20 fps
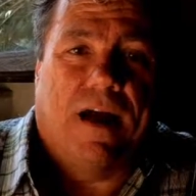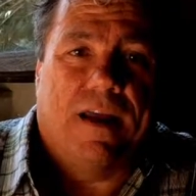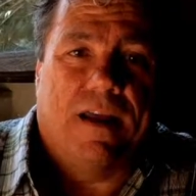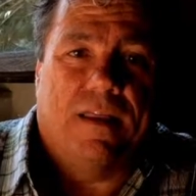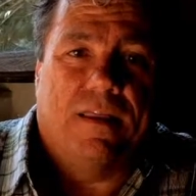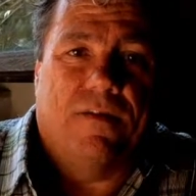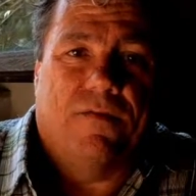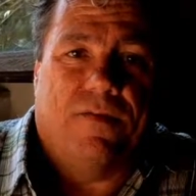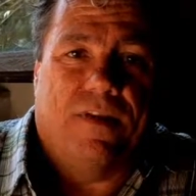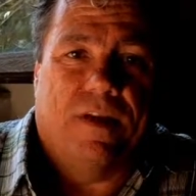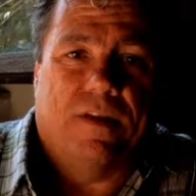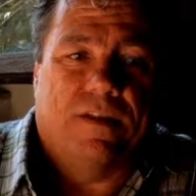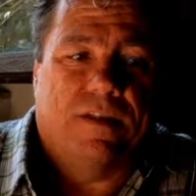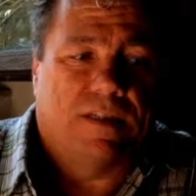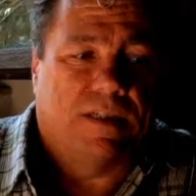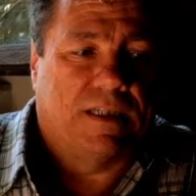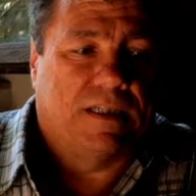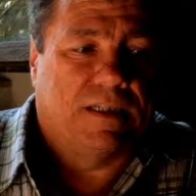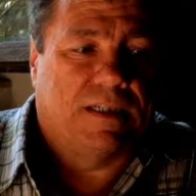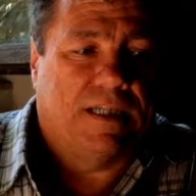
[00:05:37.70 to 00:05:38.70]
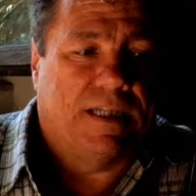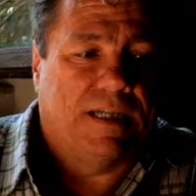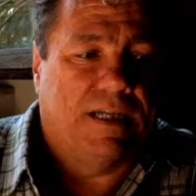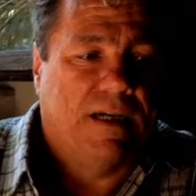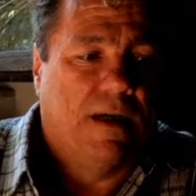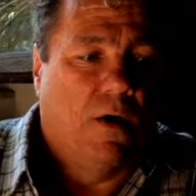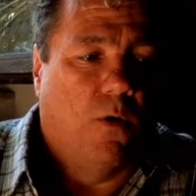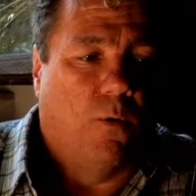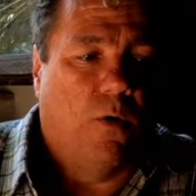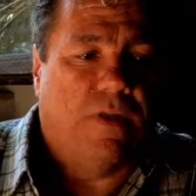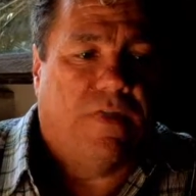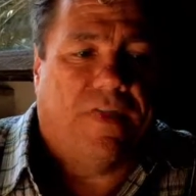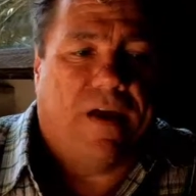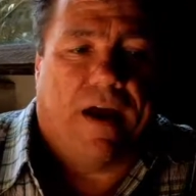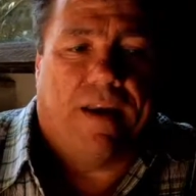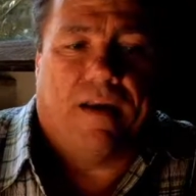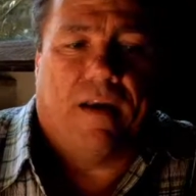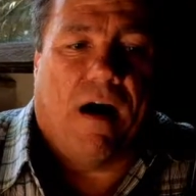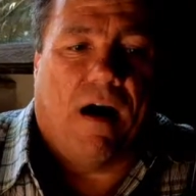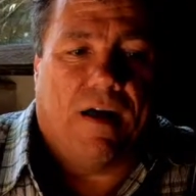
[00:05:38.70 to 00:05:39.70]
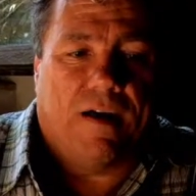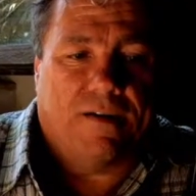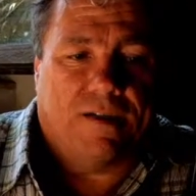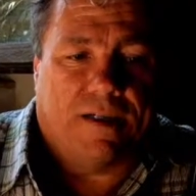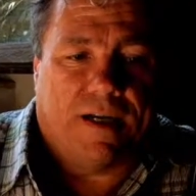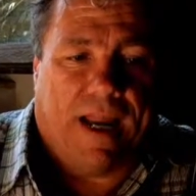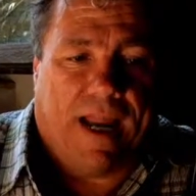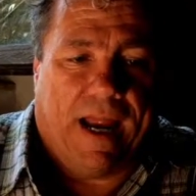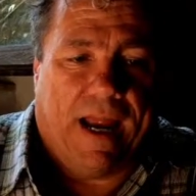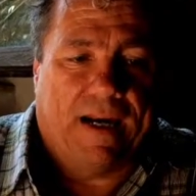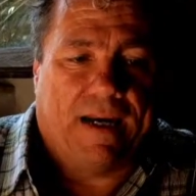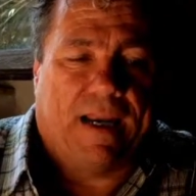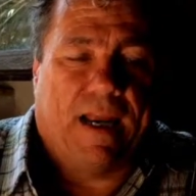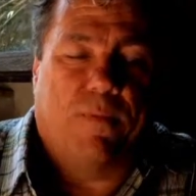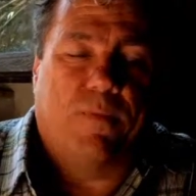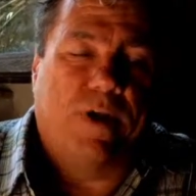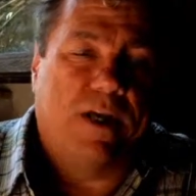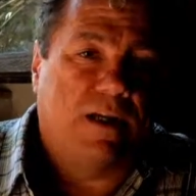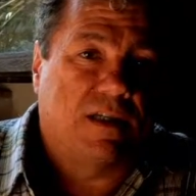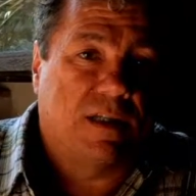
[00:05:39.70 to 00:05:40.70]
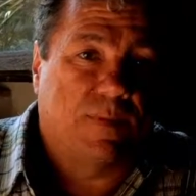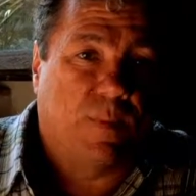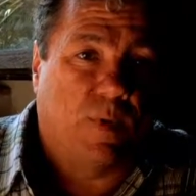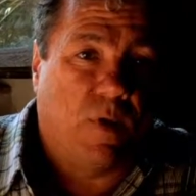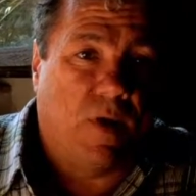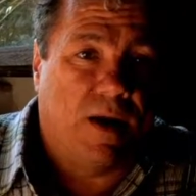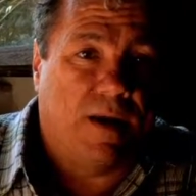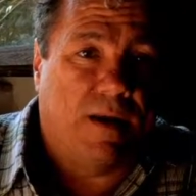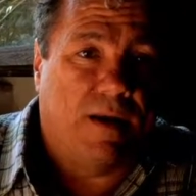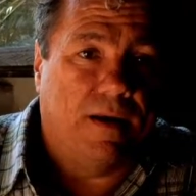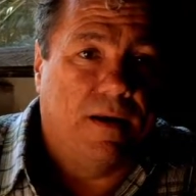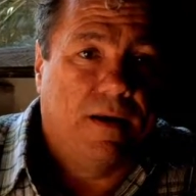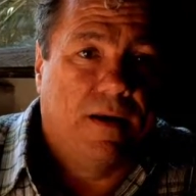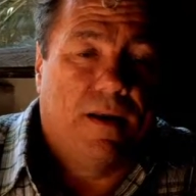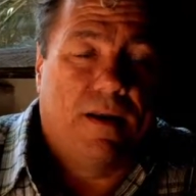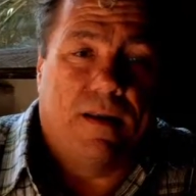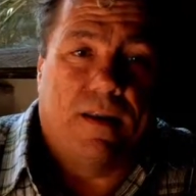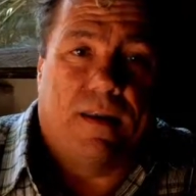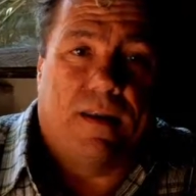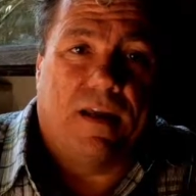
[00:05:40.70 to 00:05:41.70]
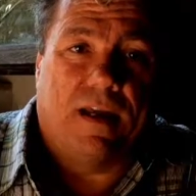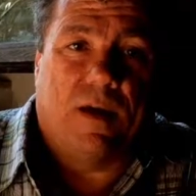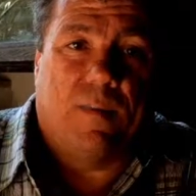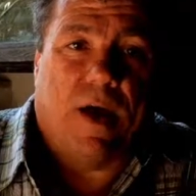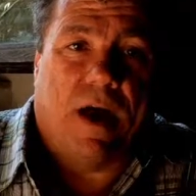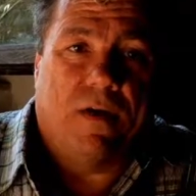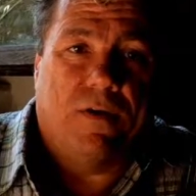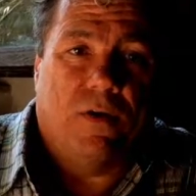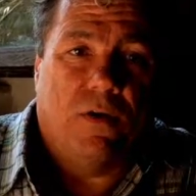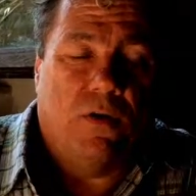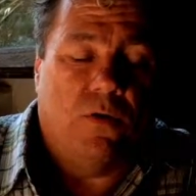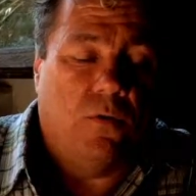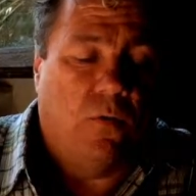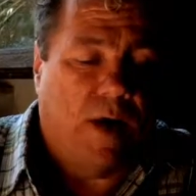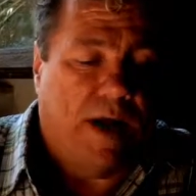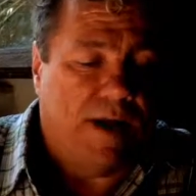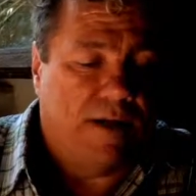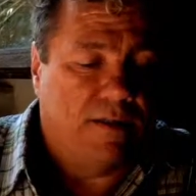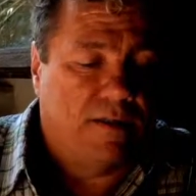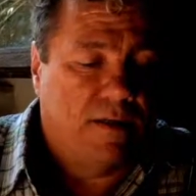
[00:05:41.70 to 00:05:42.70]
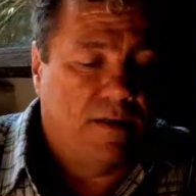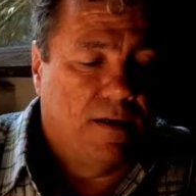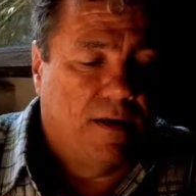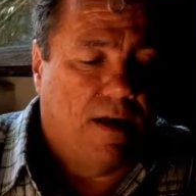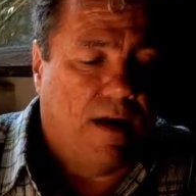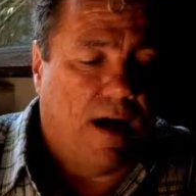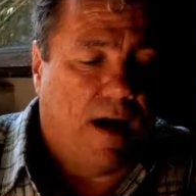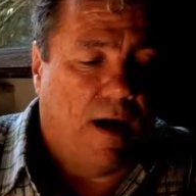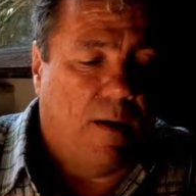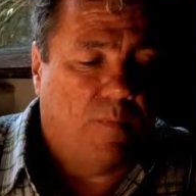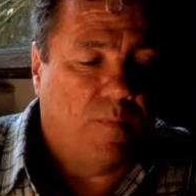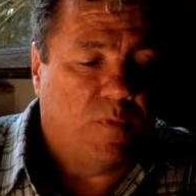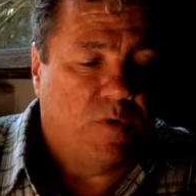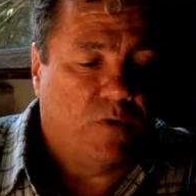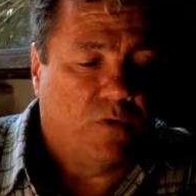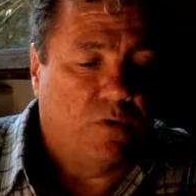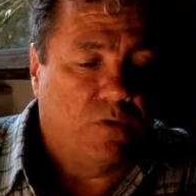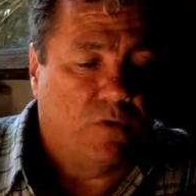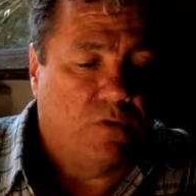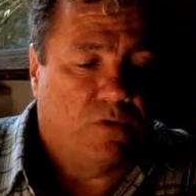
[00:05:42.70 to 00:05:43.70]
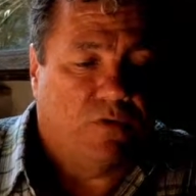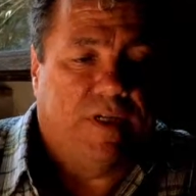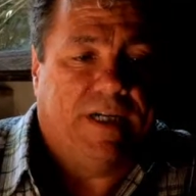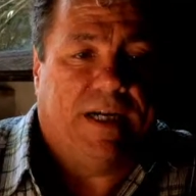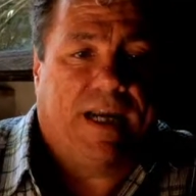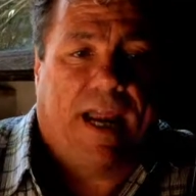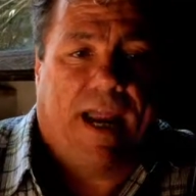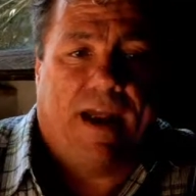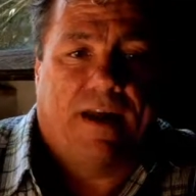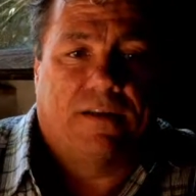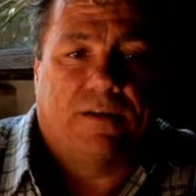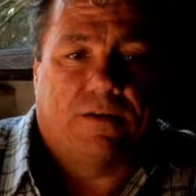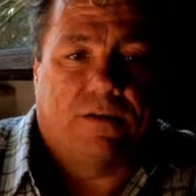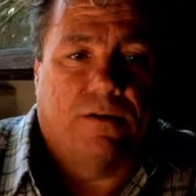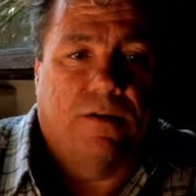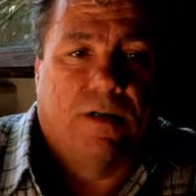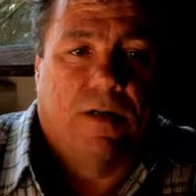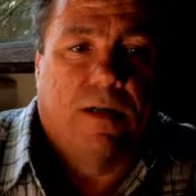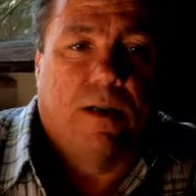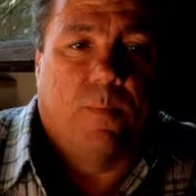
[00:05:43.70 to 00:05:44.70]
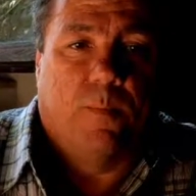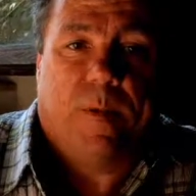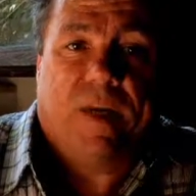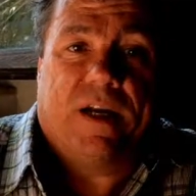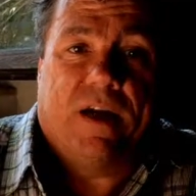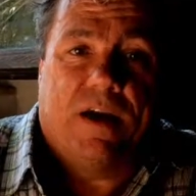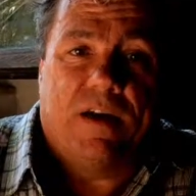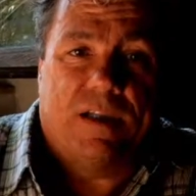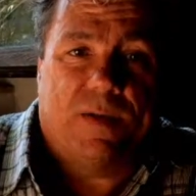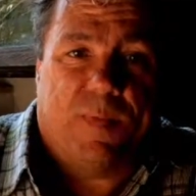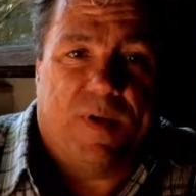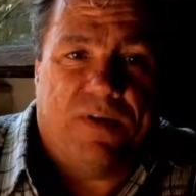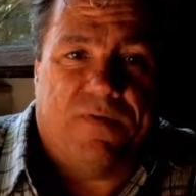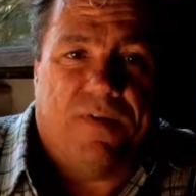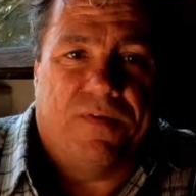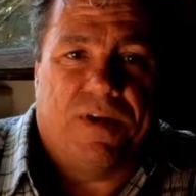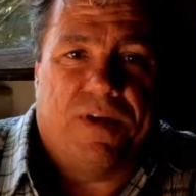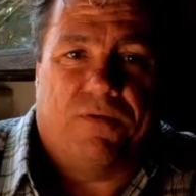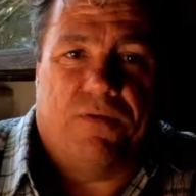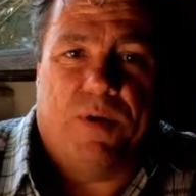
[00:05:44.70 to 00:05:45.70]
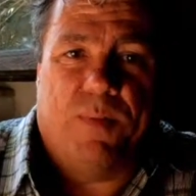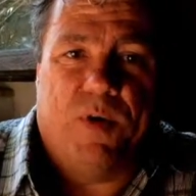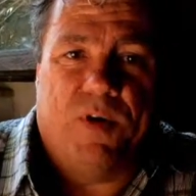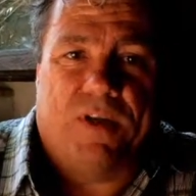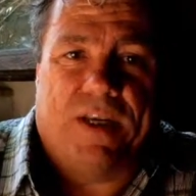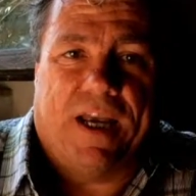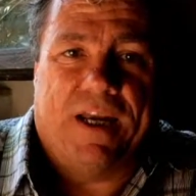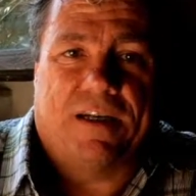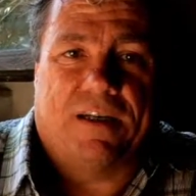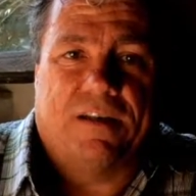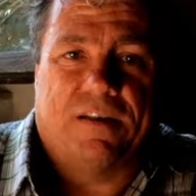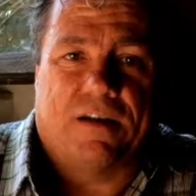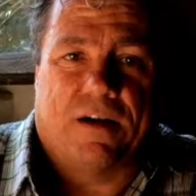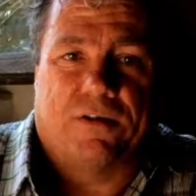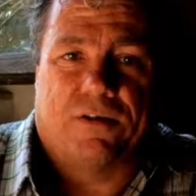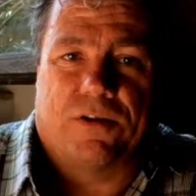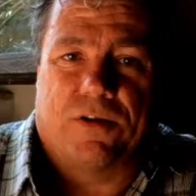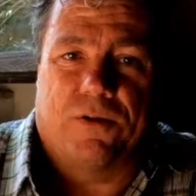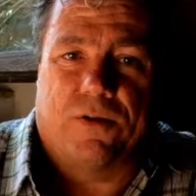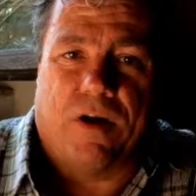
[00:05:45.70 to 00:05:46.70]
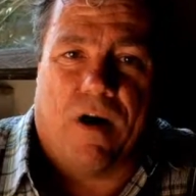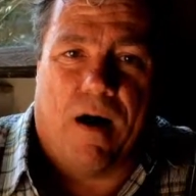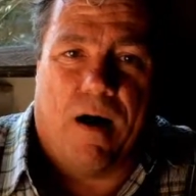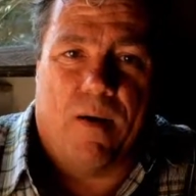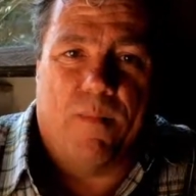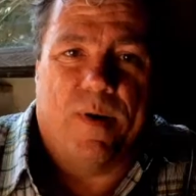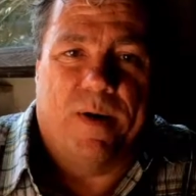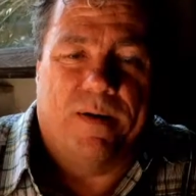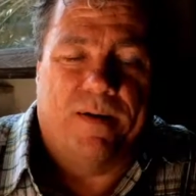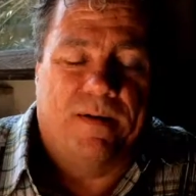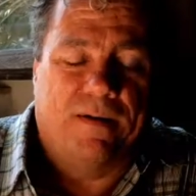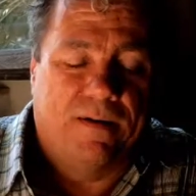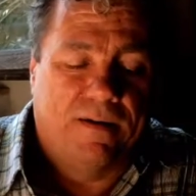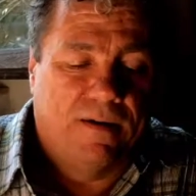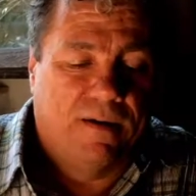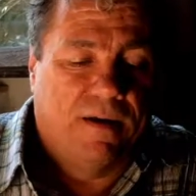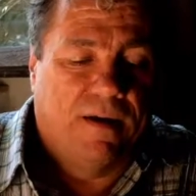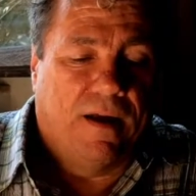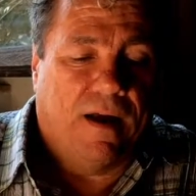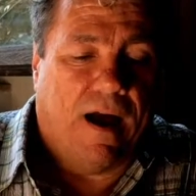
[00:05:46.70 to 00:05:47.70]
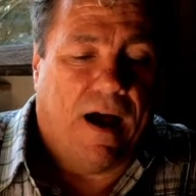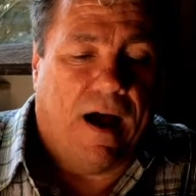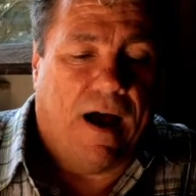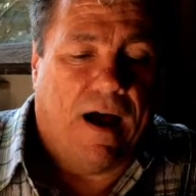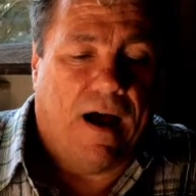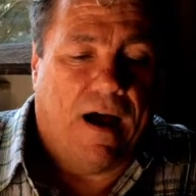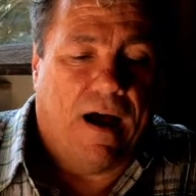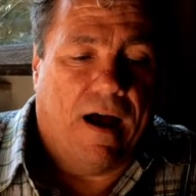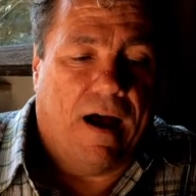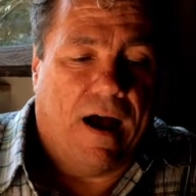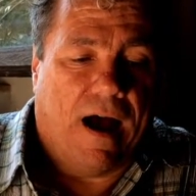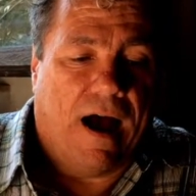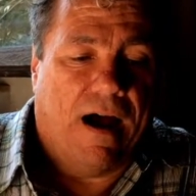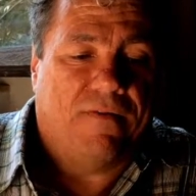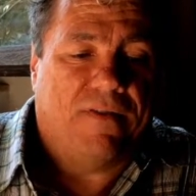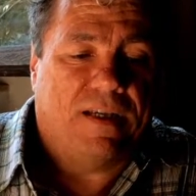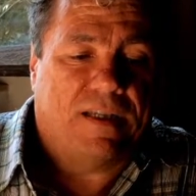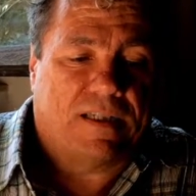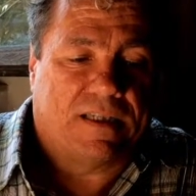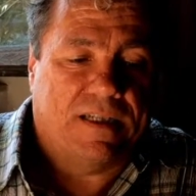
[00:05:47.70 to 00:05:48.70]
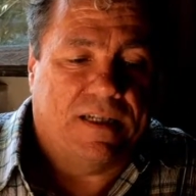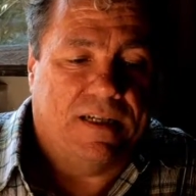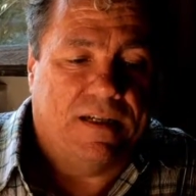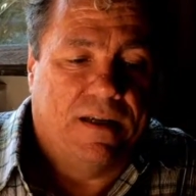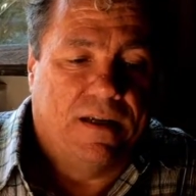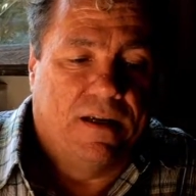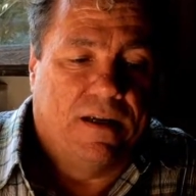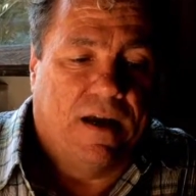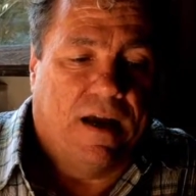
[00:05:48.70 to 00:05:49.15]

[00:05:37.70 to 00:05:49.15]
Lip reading: in the field is to see, with that knowledge in hand, can we exploit it to think about new ways to treat cancer. Because p53 mutations are so common, obviously